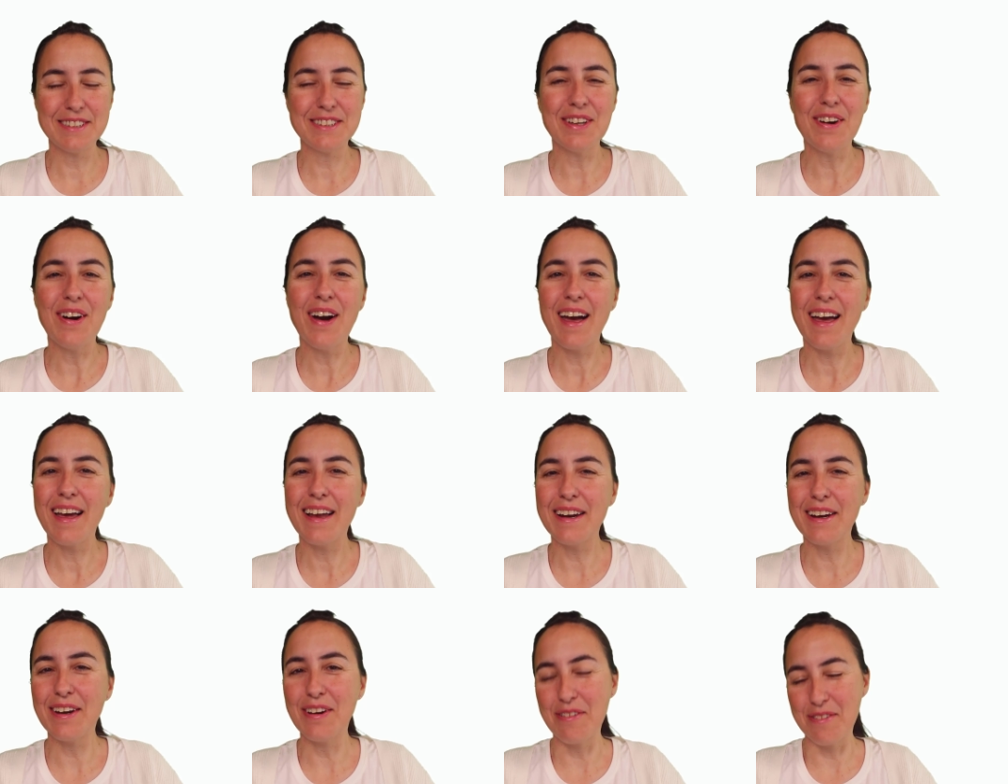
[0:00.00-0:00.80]
So
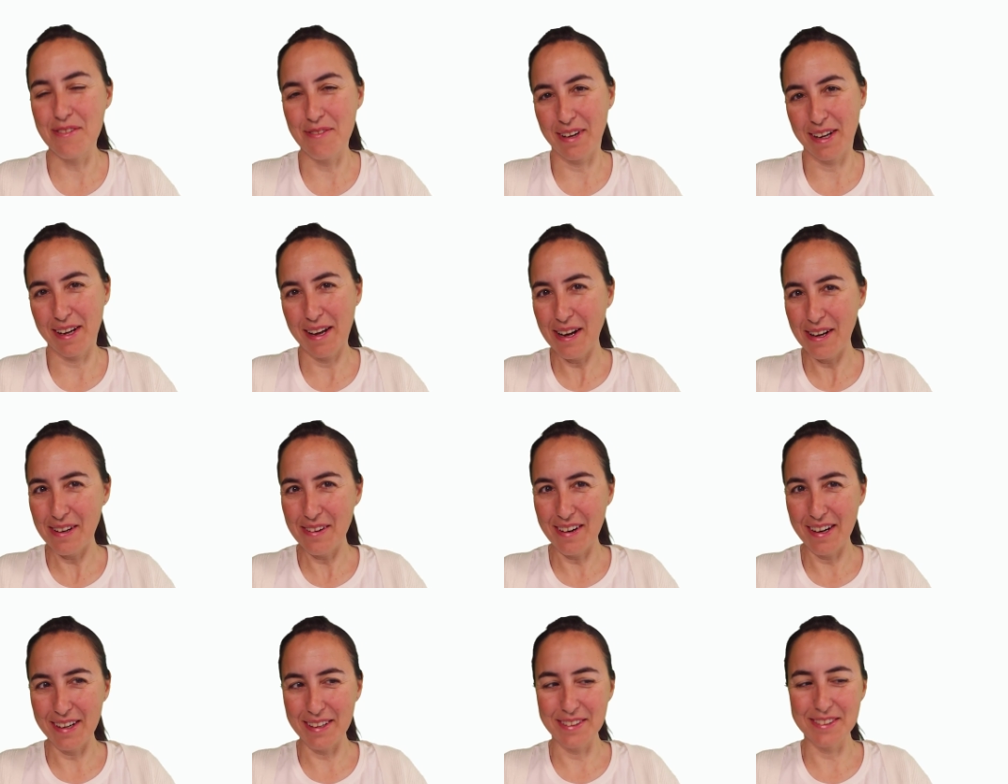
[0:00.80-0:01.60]
hello everybody,
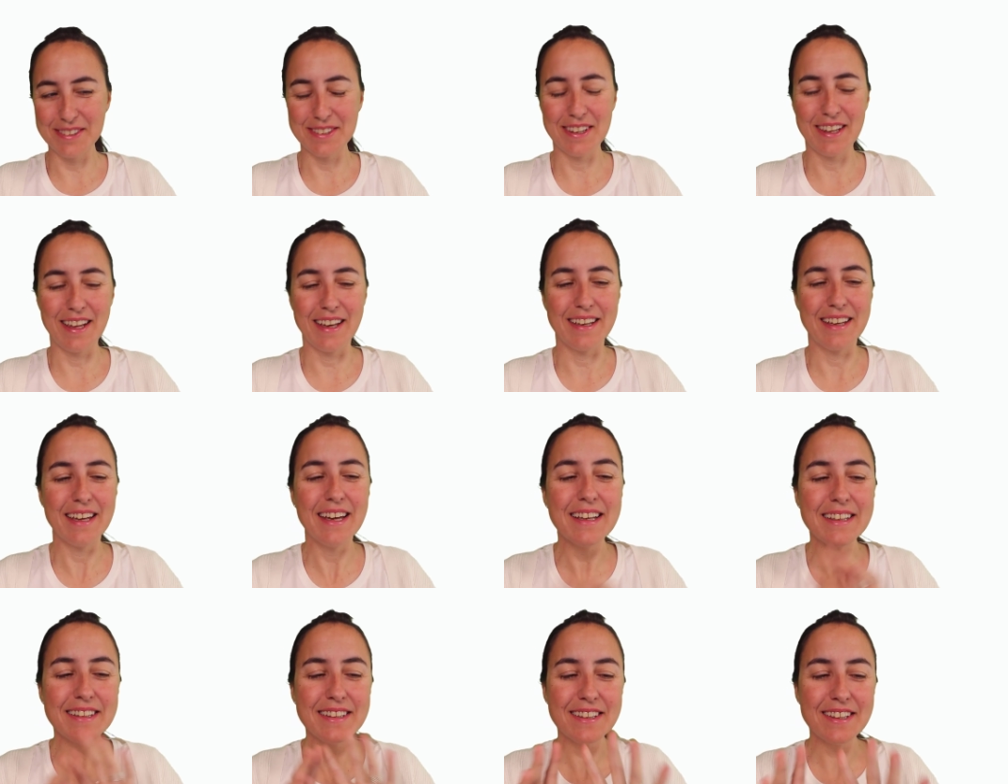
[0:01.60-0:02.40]
how are you today?
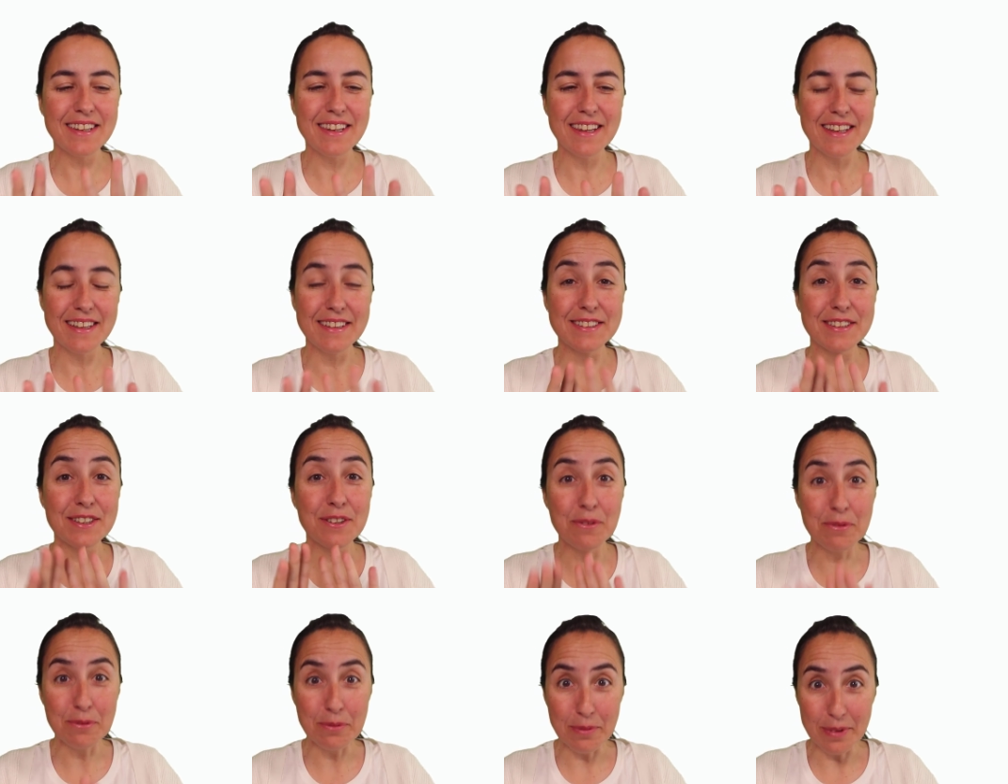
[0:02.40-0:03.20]
In today's
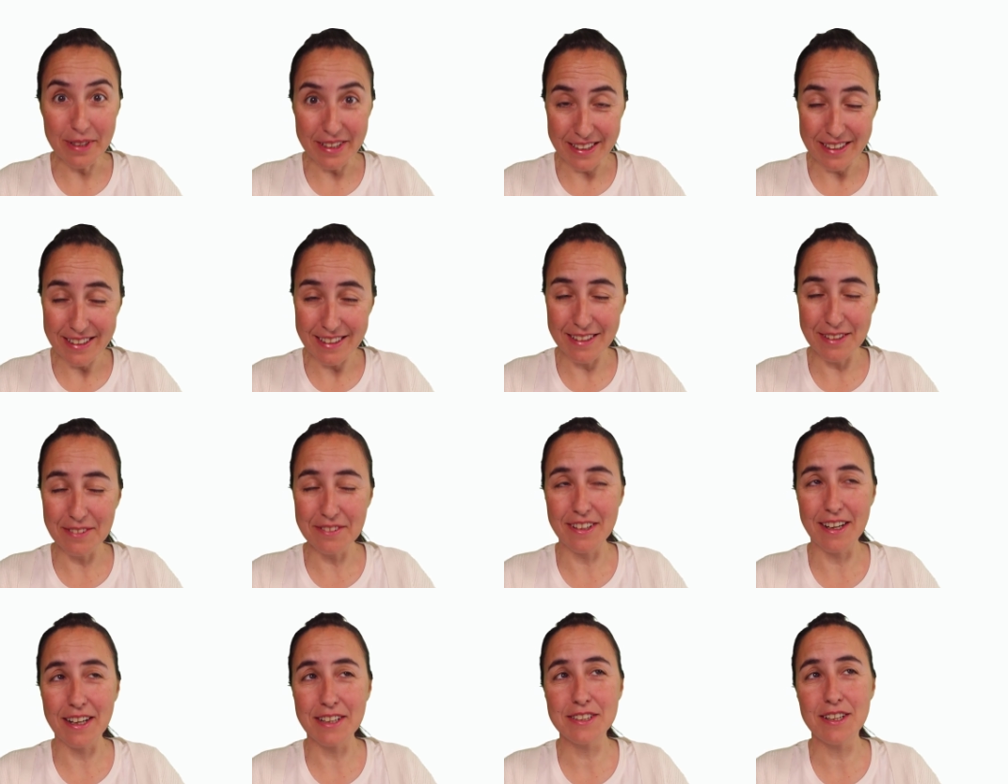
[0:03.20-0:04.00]
week,
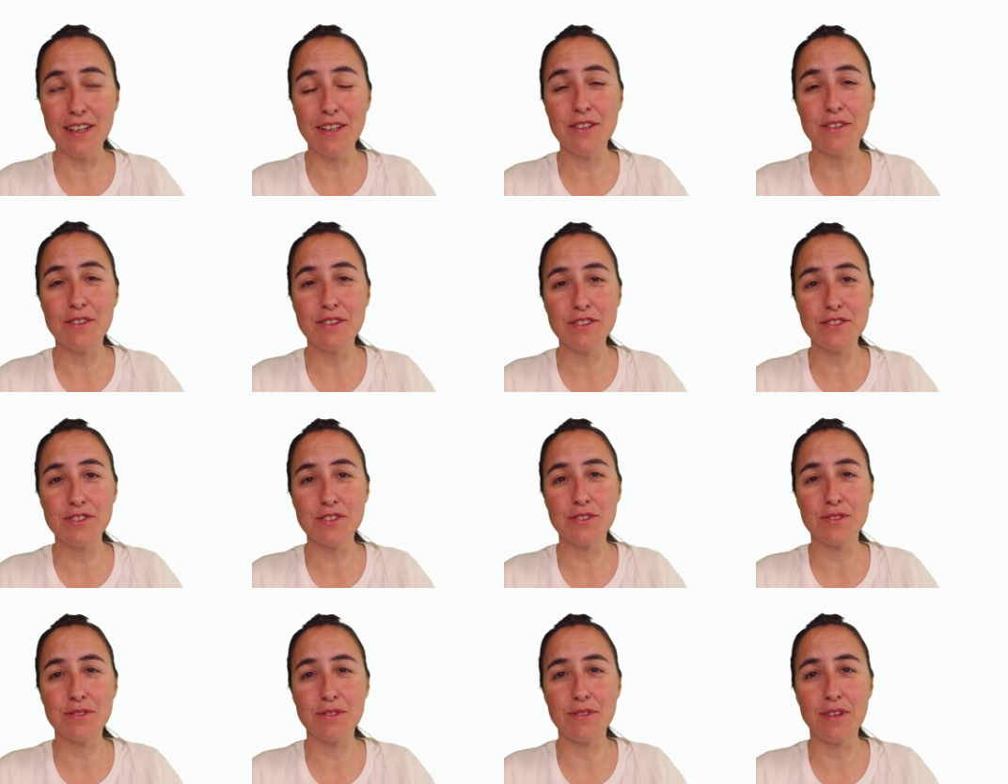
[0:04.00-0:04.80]
we're actually going
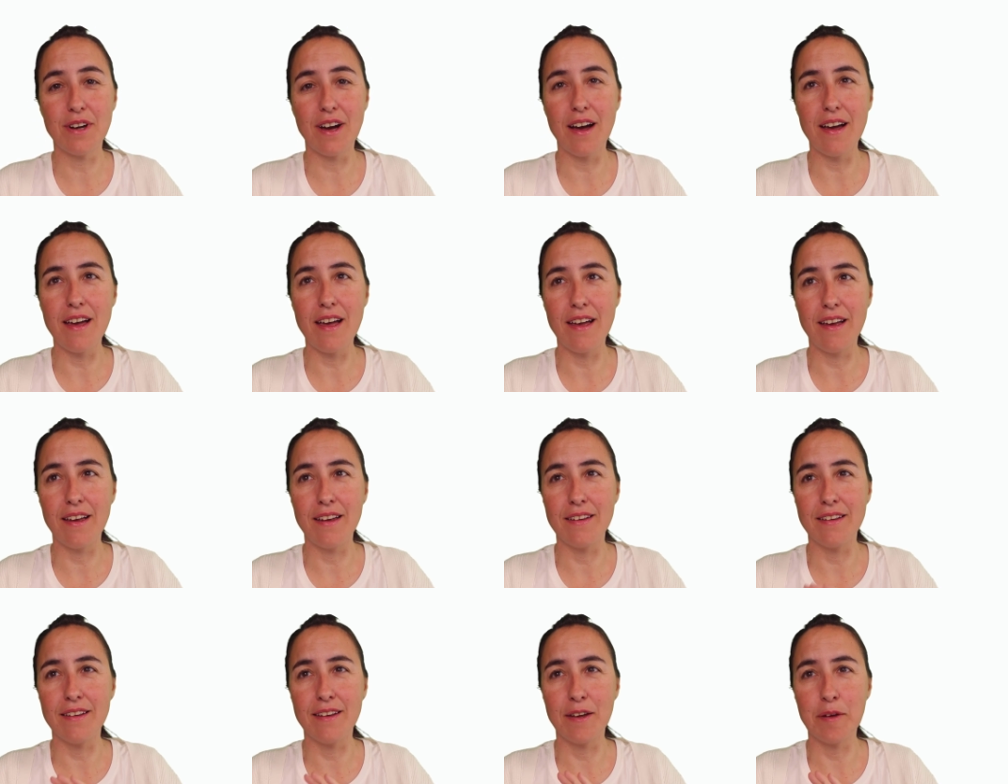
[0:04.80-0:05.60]
to do
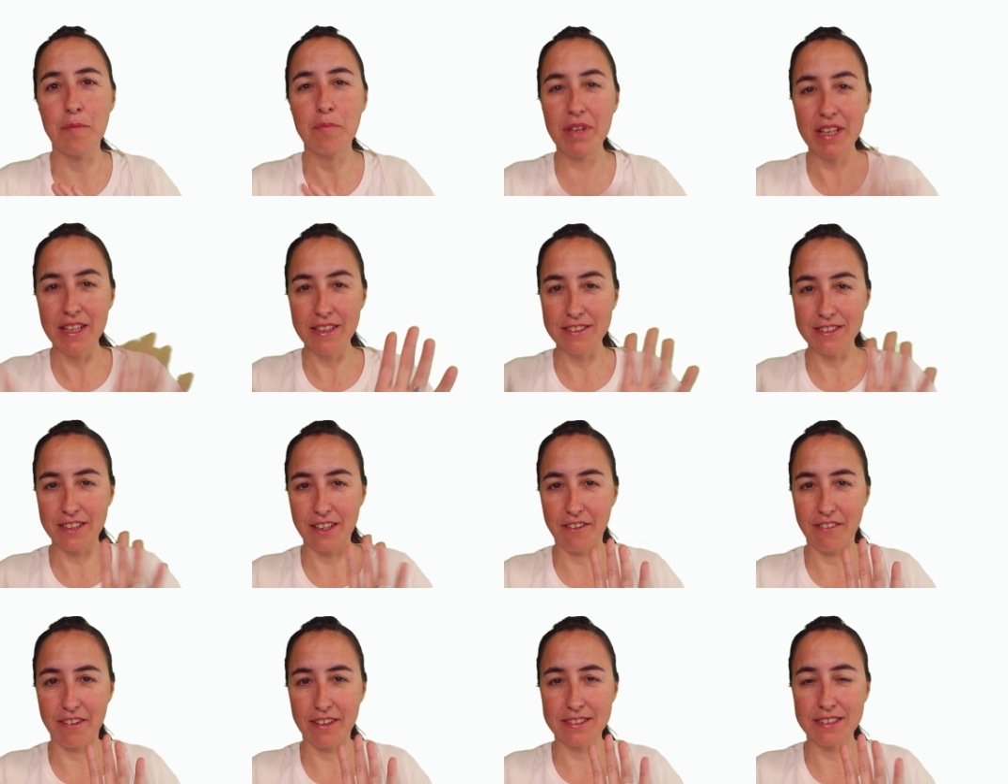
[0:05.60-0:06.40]
a mini
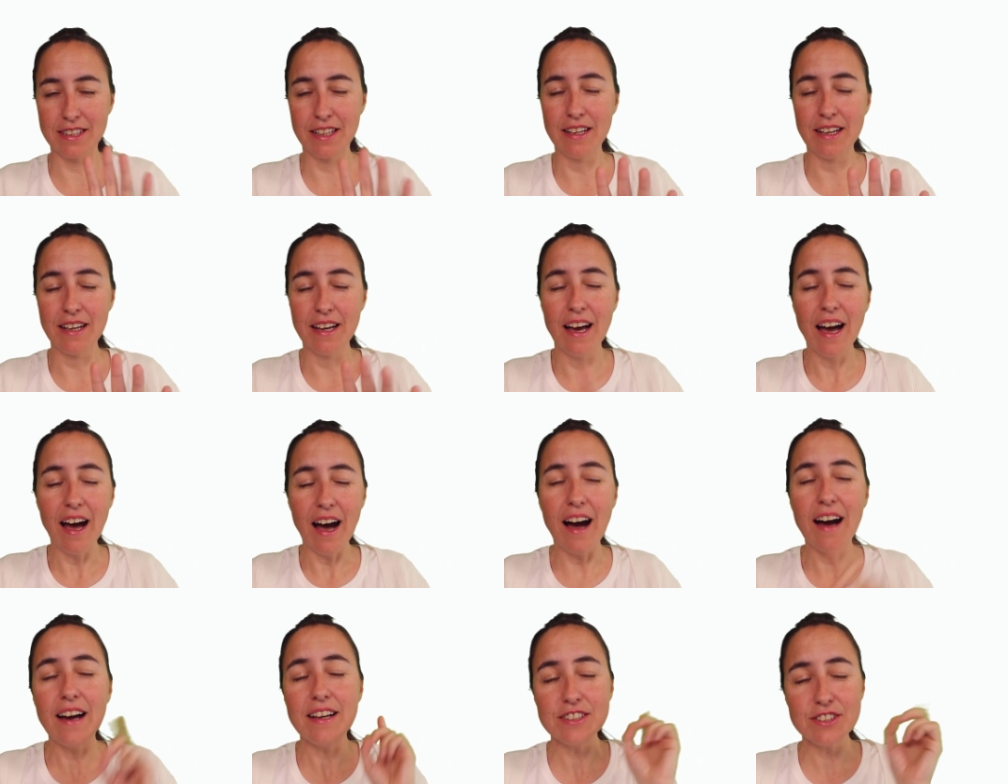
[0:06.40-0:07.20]
series.
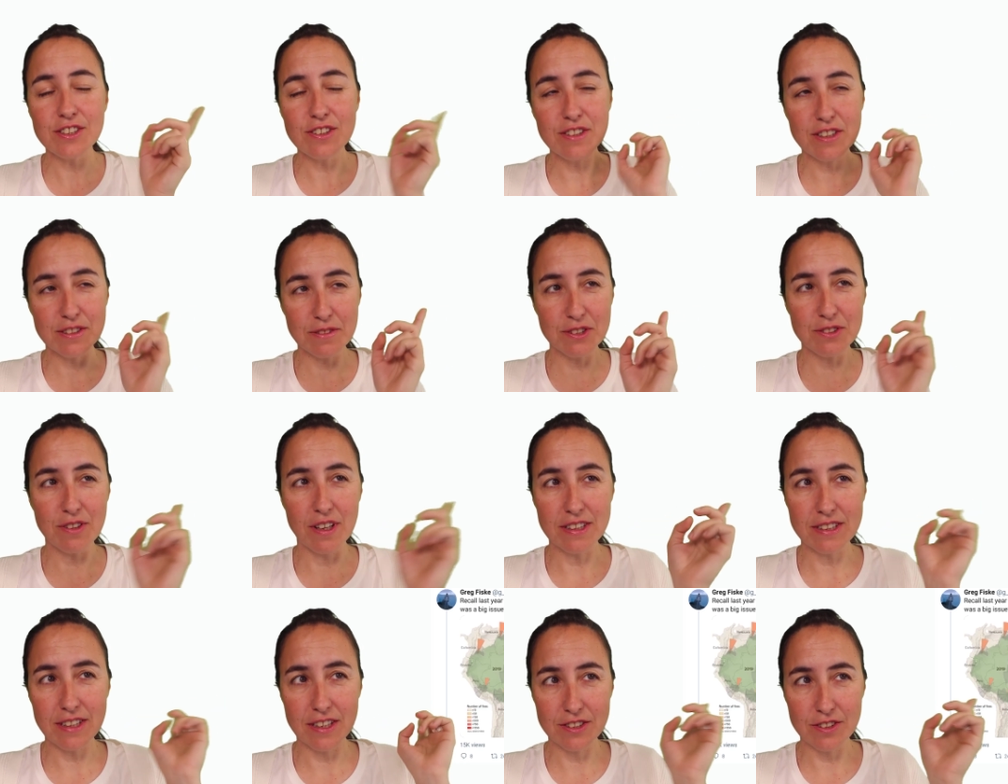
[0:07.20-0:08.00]
I saw this
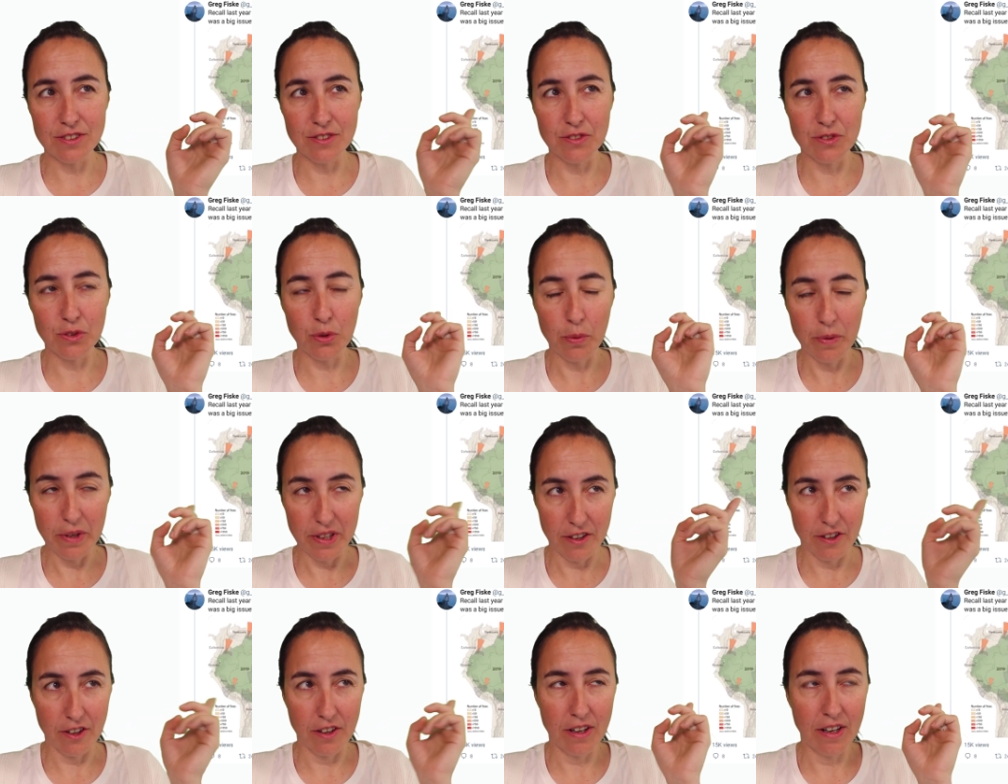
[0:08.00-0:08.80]
visualization on
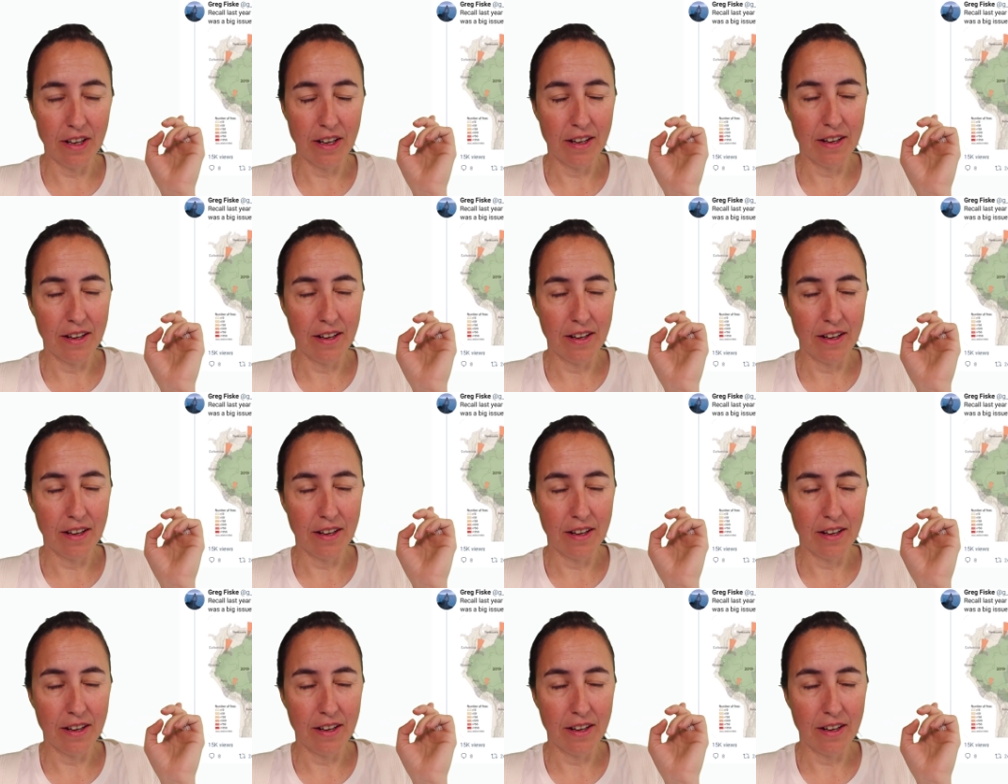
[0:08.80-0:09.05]
Twitter